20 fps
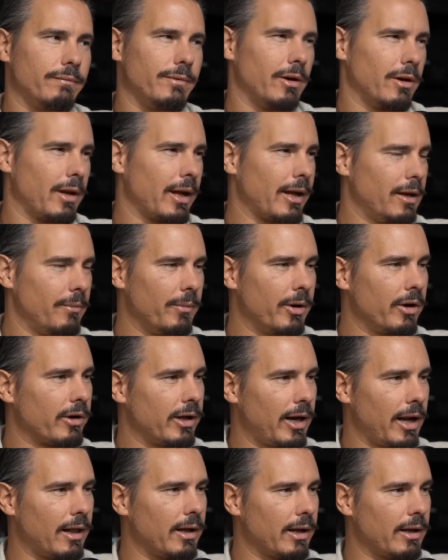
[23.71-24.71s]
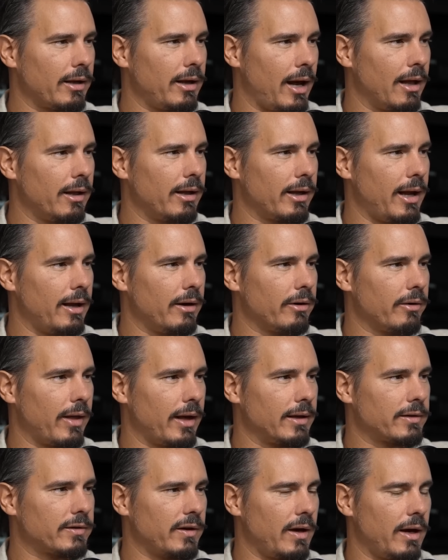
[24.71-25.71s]
you know, like an American alligator
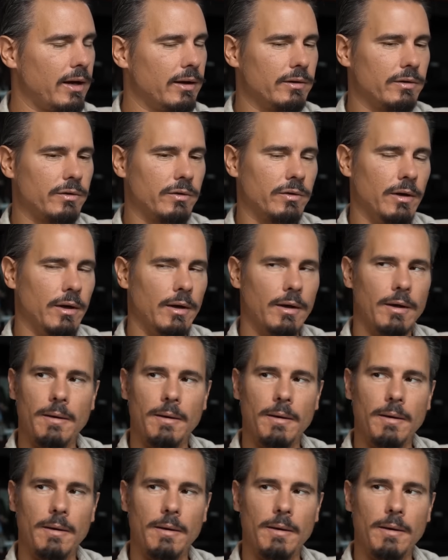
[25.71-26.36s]
that size